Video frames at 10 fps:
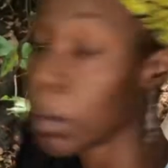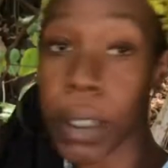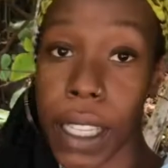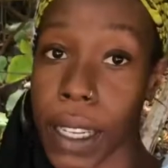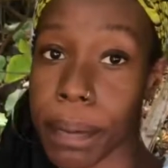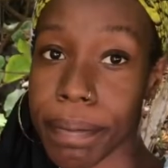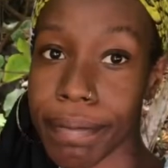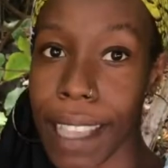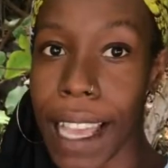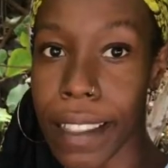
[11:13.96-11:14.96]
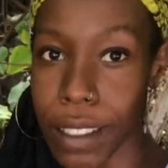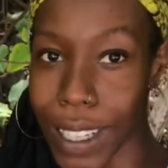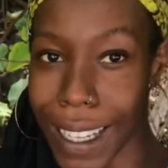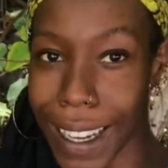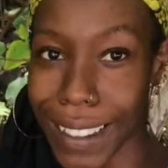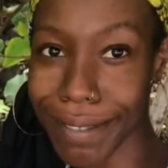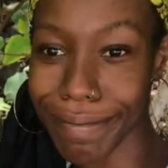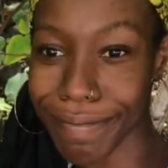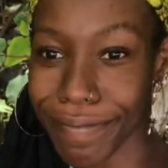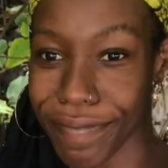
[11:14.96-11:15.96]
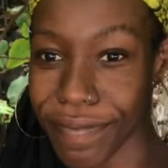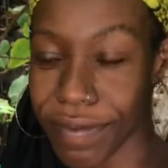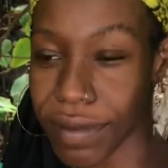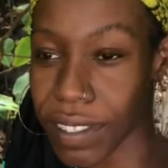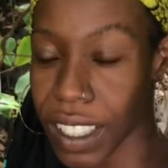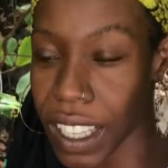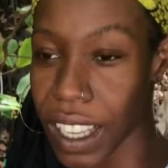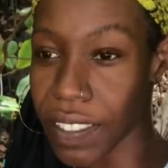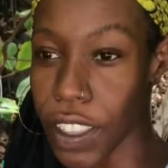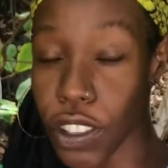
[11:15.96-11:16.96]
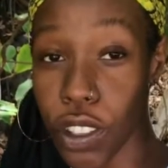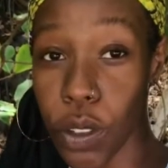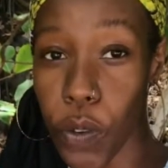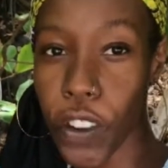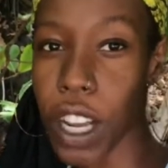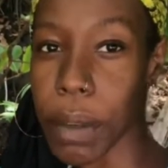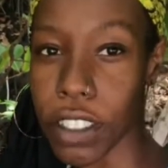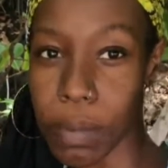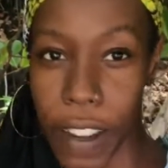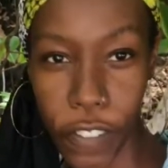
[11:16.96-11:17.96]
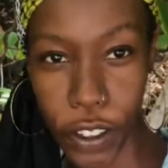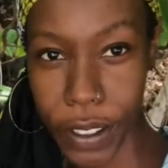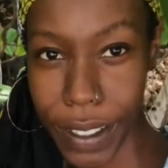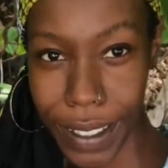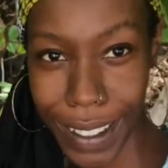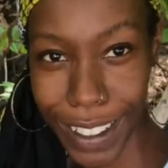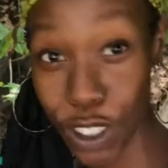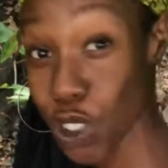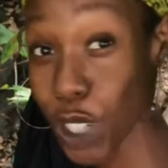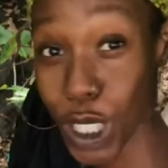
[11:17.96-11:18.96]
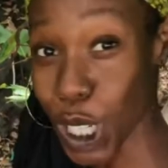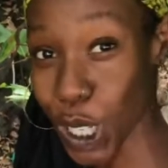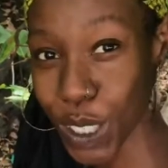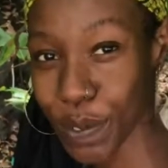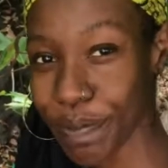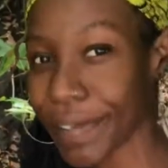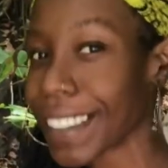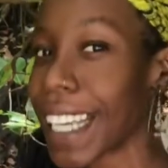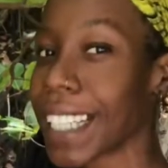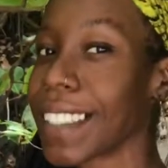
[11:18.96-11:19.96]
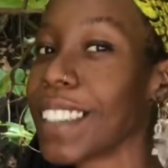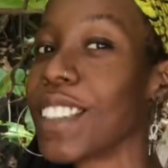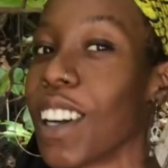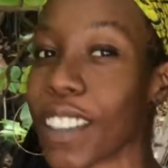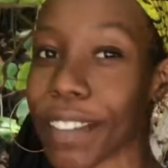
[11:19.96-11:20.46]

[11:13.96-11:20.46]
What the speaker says: But yeah, that's all I got. Thank you for coming to my first tree talk, not a TED talk.